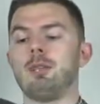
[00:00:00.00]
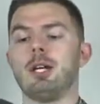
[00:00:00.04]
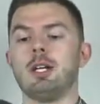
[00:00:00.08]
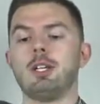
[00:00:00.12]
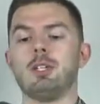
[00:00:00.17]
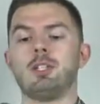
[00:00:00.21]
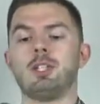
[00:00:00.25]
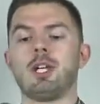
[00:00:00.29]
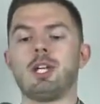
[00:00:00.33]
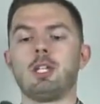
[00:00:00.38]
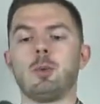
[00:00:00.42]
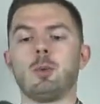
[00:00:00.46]

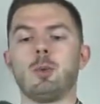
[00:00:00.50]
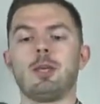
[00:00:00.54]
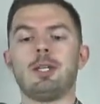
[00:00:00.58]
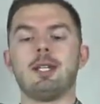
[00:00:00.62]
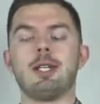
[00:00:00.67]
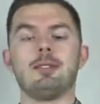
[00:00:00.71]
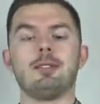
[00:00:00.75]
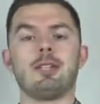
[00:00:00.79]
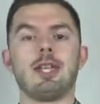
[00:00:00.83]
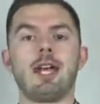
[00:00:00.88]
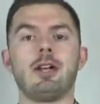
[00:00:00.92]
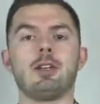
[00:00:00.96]
genuine
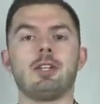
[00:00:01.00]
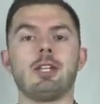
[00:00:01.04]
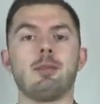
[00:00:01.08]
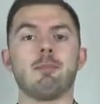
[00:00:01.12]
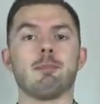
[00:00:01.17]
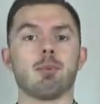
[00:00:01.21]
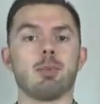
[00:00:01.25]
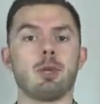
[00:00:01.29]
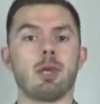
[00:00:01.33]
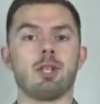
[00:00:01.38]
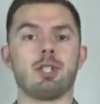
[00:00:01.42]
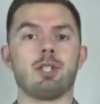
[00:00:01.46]
Italian
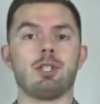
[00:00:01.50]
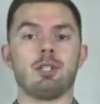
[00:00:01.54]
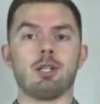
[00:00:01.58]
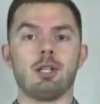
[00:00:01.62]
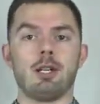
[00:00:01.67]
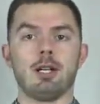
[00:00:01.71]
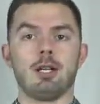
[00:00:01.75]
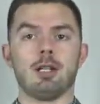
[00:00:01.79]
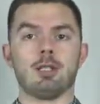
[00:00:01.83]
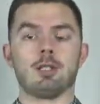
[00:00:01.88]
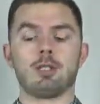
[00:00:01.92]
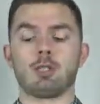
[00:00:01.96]
brushed
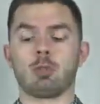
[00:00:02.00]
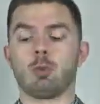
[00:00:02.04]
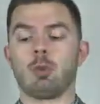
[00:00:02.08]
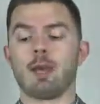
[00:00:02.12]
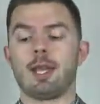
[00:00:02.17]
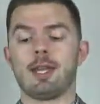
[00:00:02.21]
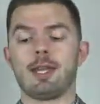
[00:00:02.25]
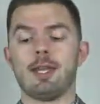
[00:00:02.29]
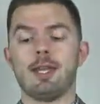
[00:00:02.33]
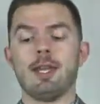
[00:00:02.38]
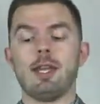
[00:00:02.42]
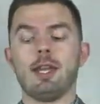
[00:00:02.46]

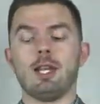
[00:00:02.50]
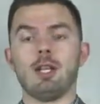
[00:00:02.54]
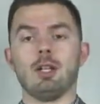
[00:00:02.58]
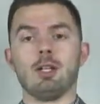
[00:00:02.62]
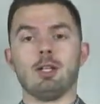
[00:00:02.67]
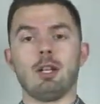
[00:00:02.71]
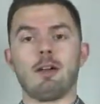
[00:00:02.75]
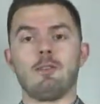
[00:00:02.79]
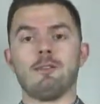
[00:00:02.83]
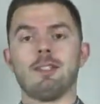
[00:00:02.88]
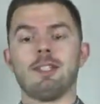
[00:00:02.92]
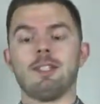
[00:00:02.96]
suede.
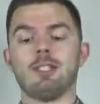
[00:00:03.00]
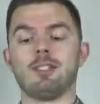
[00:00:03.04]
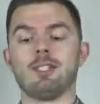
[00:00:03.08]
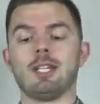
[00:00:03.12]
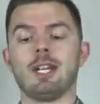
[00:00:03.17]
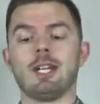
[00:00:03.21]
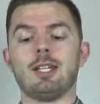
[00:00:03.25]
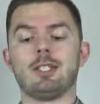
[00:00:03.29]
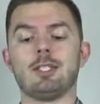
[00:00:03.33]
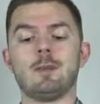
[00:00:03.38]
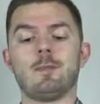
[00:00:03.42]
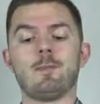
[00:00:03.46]
Love these
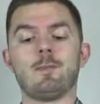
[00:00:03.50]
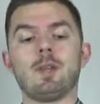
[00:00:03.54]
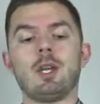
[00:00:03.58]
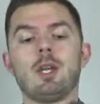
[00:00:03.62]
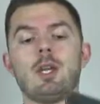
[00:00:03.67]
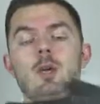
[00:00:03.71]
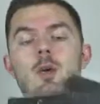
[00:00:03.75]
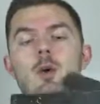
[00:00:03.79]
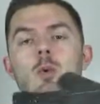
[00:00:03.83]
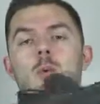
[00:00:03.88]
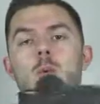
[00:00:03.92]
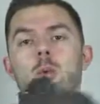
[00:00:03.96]
guys.
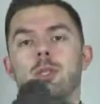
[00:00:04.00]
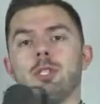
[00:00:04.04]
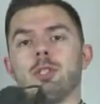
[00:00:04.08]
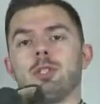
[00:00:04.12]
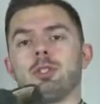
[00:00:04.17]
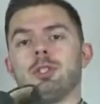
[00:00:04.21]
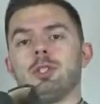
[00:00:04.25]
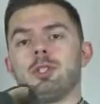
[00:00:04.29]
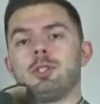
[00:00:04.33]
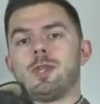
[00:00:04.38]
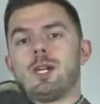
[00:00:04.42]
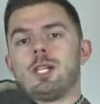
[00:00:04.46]
When you're
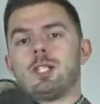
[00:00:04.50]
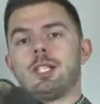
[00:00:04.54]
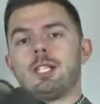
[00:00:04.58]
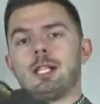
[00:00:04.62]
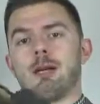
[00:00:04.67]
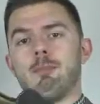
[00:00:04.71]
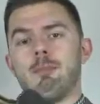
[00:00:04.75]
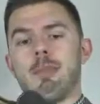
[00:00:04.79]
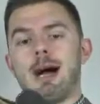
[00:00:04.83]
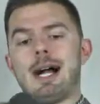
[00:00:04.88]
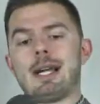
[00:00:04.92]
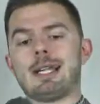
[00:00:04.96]
constructing a
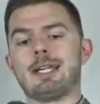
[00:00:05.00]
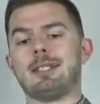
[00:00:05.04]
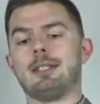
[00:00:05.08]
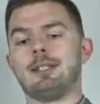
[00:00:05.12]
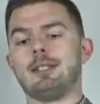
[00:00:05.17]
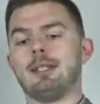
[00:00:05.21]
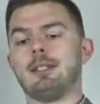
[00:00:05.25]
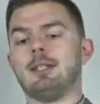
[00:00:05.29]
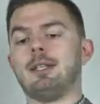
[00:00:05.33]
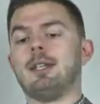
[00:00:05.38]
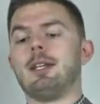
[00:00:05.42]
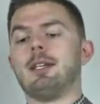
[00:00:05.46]

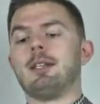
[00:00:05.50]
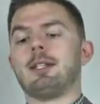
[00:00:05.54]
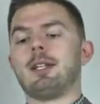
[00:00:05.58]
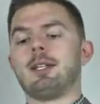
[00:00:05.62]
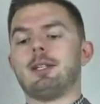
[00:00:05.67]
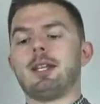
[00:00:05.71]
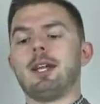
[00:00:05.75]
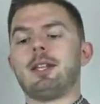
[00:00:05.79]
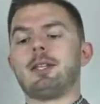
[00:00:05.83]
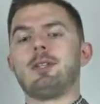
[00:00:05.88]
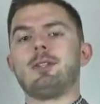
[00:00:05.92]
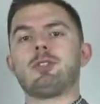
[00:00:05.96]
moccasin, the
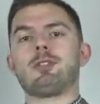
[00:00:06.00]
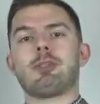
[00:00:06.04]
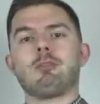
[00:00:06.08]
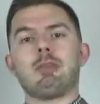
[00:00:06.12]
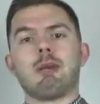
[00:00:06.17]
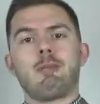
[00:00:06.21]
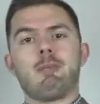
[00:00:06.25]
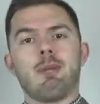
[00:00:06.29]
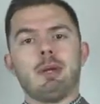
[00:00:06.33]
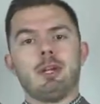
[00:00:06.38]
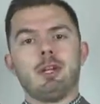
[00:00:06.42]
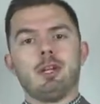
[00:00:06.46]
leather is going to
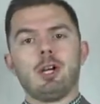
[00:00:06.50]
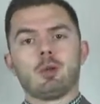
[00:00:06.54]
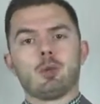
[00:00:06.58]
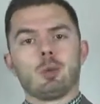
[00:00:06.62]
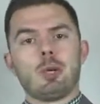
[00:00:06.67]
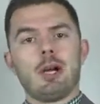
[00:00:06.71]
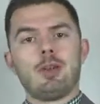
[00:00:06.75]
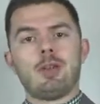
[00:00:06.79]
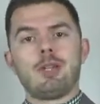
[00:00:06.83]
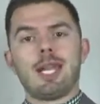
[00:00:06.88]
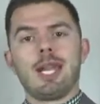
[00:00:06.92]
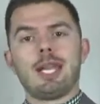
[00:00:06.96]
be built
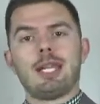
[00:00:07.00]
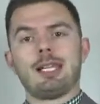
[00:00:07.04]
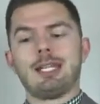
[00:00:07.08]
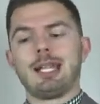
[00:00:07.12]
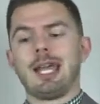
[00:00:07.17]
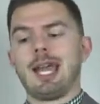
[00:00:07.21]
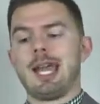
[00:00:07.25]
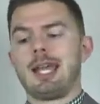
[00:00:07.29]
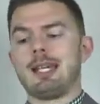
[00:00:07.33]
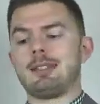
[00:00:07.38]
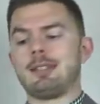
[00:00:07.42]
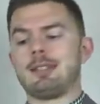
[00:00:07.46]
around that
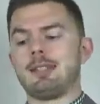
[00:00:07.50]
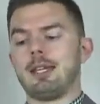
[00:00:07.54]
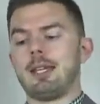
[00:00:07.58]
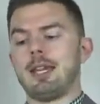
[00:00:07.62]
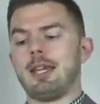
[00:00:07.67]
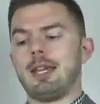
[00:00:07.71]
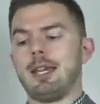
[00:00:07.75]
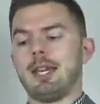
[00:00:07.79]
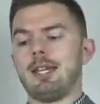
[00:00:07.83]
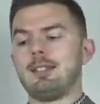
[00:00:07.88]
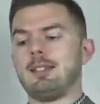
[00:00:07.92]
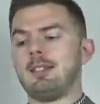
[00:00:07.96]
last,
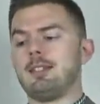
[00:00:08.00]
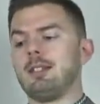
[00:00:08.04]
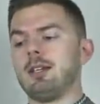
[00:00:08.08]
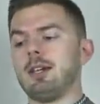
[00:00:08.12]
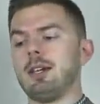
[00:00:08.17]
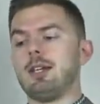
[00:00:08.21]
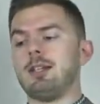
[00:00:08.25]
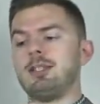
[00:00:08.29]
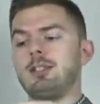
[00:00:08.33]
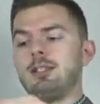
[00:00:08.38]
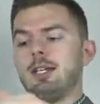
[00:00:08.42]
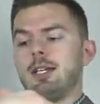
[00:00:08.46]
and as it
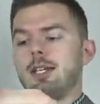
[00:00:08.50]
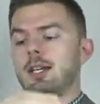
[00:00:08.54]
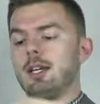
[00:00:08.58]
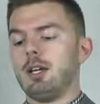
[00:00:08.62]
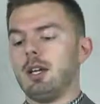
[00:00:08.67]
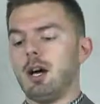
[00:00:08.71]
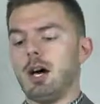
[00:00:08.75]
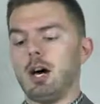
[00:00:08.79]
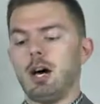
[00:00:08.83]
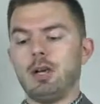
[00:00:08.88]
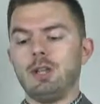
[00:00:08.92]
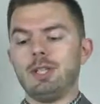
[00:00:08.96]
does,
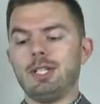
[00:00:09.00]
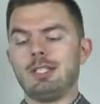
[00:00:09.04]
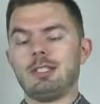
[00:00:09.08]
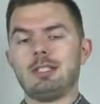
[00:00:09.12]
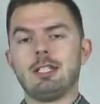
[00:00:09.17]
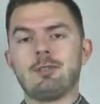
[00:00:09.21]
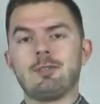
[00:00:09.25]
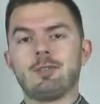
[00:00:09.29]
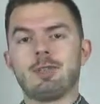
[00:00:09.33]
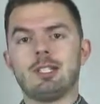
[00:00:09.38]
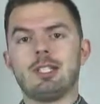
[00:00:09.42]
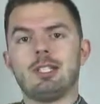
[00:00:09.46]
all these
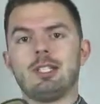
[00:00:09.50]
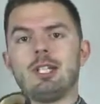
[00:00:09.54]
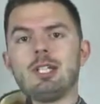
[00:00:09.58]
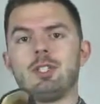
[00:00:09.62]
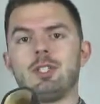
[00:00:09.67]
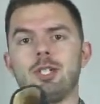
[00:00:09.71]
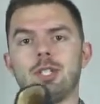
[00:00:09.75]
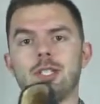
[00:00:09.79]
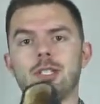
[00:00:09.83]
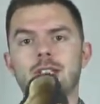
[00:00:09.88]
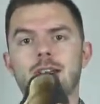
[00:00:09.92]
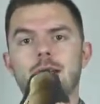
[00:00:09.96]
different
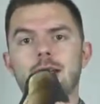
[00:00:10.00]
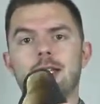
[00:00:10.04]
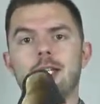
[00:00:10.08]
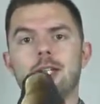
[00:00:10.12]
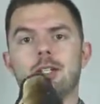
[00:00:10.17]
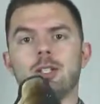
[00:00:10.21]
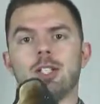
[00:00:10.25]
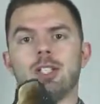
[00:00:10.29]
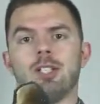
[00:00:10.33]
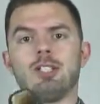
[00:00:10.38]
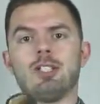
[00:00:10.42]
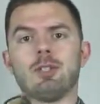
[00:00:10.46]
stitchings on
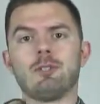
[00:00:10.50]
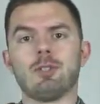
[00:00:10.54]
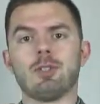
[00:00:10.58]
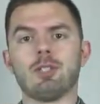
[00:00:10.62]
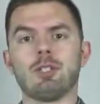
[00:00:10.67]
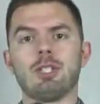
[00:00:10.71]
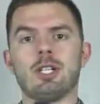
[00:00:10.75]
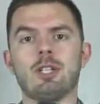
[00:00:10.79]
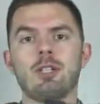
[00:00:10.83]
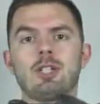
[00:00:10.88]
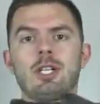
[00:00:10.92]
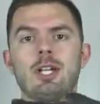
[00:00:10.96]
here, these different
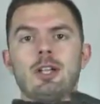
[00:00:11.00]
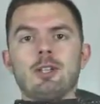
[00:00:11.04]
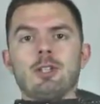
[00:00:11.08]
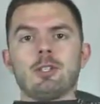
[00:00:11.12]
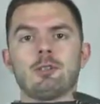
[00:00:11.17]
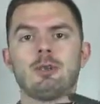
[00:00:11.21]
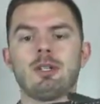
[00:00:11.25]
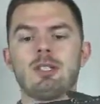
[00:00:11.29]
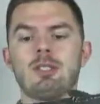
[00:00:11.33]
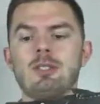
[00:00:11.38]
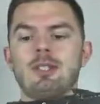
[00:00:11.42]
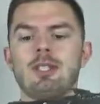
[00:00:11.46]
stitch
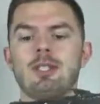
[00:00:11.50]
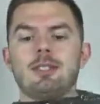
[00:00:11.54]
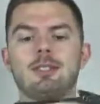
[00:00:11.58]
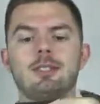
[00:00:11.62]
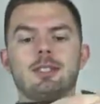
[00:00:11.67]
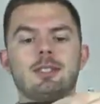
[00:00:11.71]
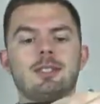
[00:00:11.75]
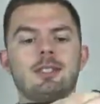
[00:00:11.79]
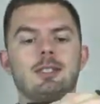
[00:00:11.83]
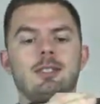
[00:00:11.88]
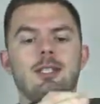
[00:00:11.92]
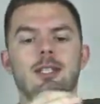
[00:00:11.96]
characteristics.
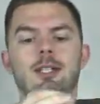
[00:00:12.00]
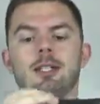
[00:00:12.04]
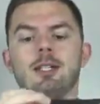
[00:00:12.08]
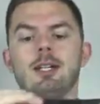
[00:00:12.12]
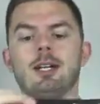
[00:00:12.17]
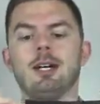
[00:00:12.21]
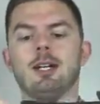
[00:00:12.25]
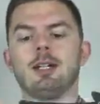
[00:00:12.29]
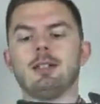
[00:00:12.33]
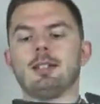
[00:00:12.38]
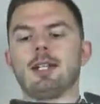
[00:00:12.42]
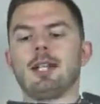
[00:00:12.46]
This is
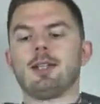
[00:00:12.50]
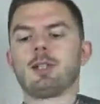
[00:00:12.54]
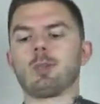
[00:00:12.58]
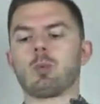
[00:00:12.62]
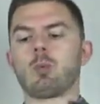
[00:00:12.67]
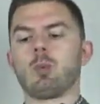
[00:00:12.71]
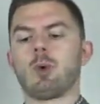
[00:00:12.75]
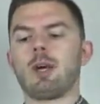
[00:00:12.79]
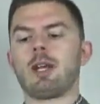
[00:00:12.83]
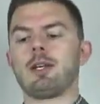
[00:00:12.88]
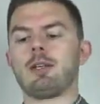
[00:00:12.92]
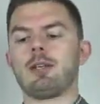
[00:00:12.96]
a leather
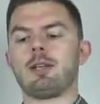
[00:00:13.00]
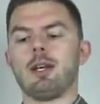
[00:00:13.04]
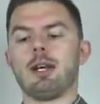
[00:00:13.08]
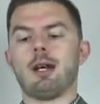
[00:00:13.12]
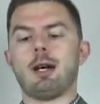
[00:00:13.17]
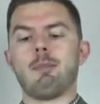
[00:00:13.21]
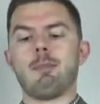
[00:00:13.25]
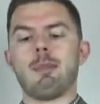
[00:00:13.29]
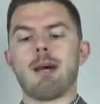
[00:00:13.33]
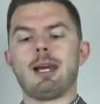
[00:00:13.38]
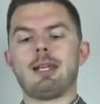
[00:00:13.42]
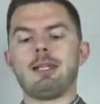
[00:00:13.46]
wire
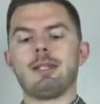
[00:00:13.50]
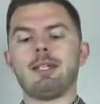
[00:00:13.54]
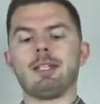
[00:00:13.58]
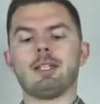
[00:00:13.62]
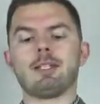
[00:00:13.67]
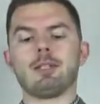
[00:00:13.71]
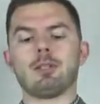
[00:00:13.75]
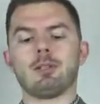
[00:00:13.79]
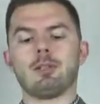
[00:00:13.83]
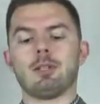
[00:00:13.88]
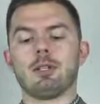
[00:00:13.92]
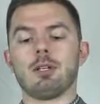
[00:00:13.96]
binding
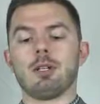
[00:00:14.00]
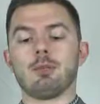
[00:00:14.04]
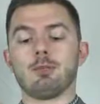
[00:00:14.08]
through,